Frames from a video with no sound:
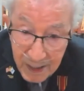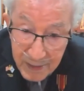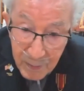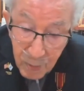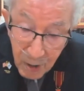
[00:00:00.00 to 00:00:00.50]
I
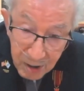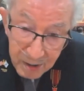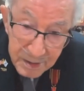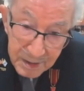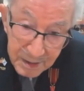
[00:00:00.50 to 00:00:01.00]

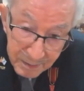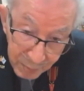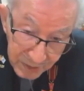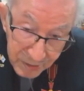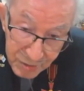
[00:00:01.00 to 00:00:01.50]
walked in
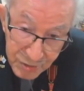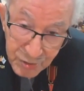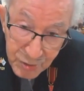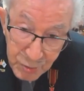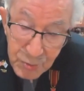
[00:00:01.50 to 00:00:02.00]
with the
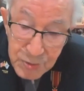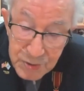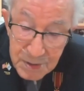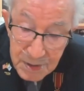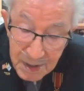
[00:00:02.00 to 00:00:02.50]

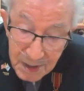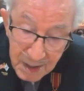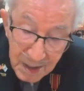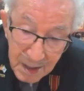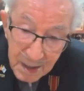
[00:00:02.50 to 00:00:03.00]
shoes
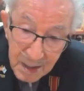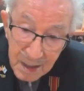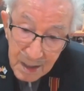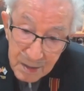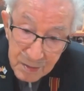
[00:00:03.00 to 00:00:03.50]

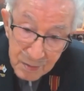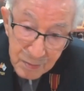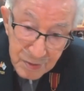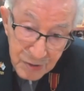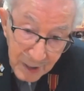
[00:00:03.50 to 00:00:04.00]
into
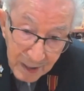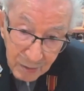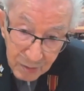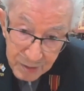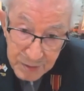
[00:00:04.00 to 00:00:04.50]
the
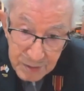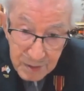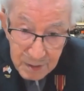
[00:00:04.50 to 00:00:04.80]
showers.